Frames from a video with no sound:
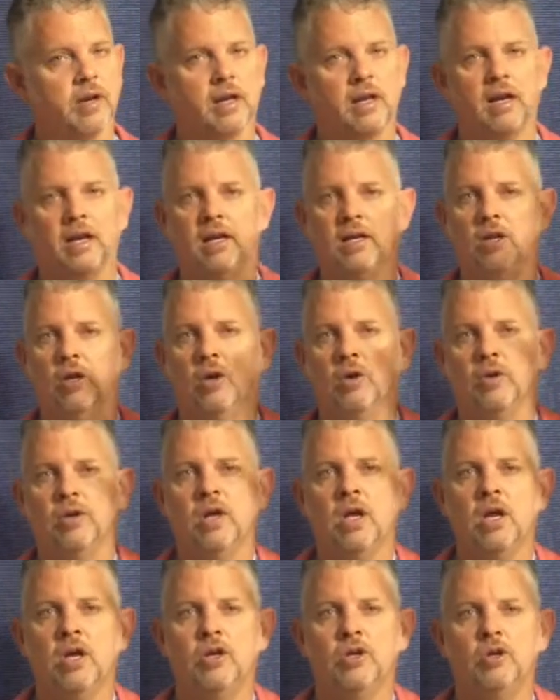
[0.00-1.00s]
And I know
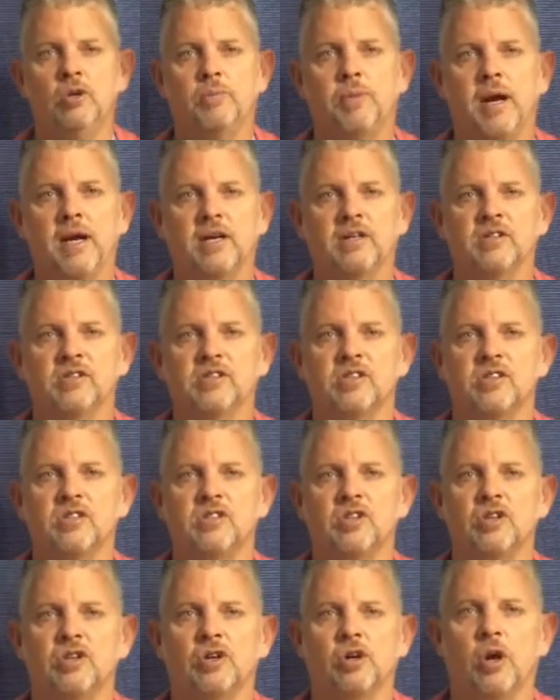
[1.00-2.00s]
you practice this
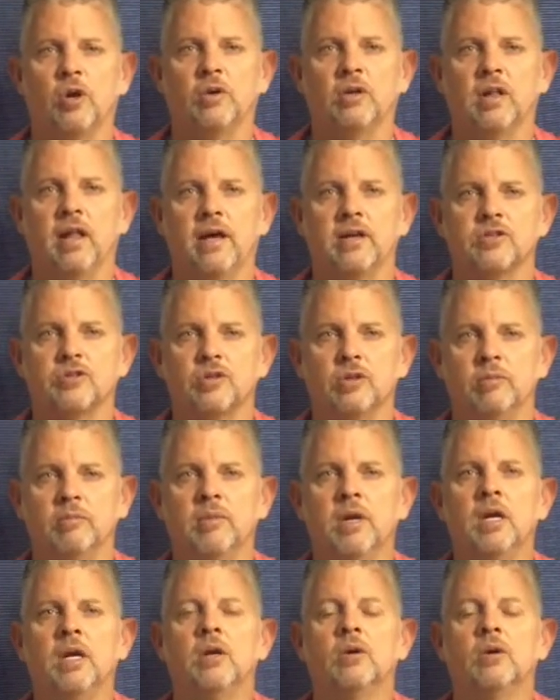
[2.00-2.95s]
in your own classroom.